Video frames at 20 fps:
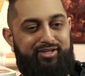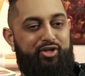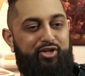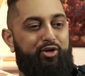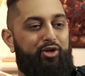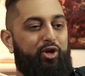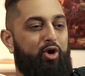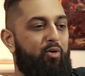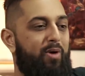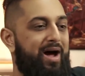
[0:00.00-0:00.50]

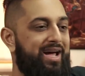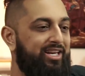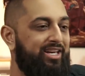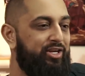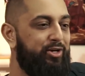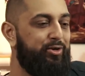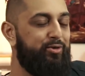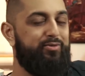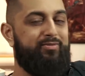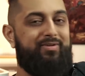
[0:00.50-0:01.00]
your low
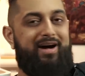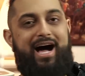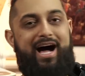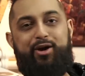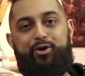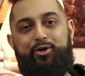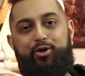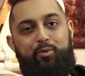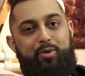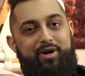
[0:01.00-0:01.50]
IQ, I
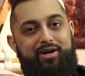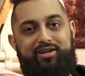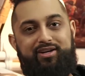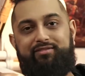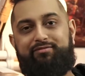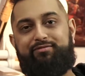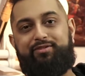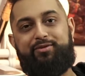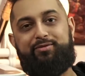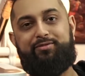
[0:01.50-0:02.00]
don't know what it did for